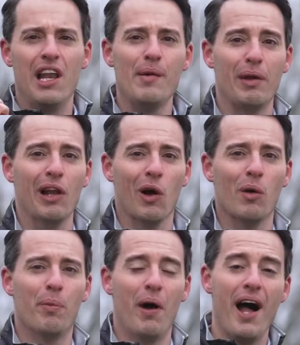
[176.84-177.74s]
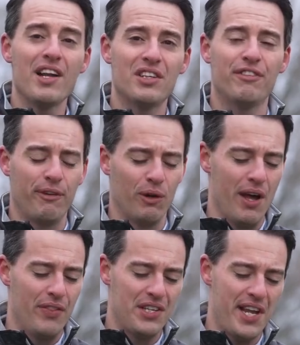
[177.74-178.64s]
little bit longer, but I actually feel
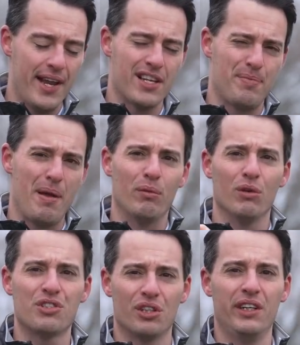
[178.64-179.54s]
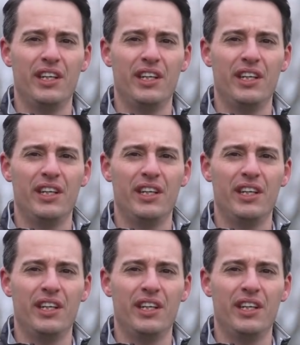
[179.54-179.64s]
like this head is a bit more solid.